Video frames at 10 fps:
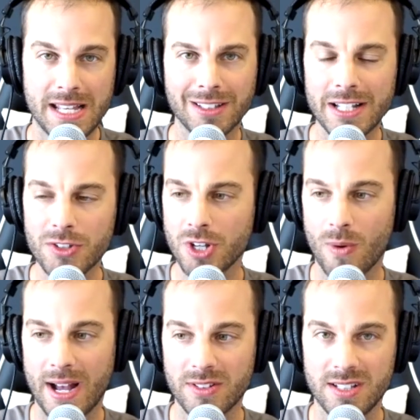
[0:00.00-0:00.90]
Let's go
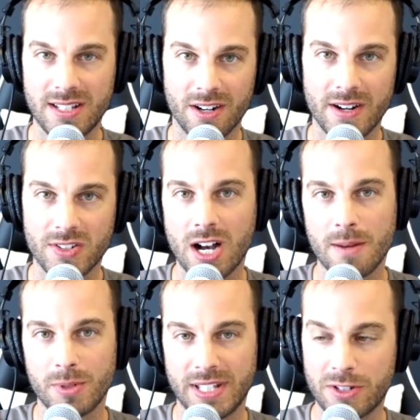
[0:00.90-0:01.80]
out to dinner as a
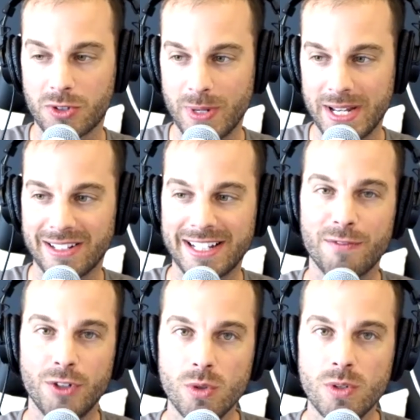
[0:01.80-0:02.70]
couple next week. Like, if
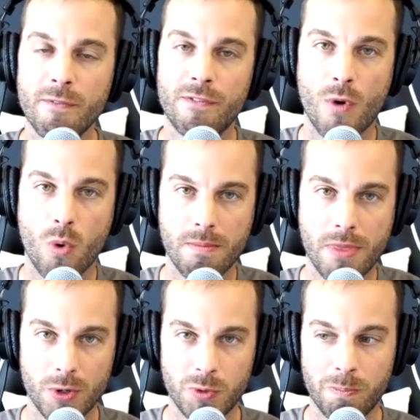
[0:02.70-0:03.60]
you can form
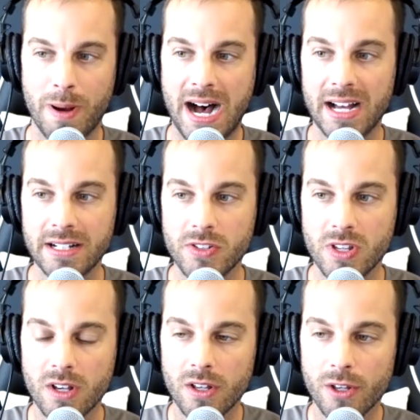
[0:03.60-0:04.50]
those
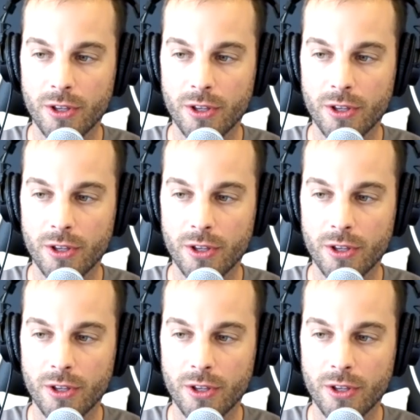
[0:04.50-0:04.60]
bonds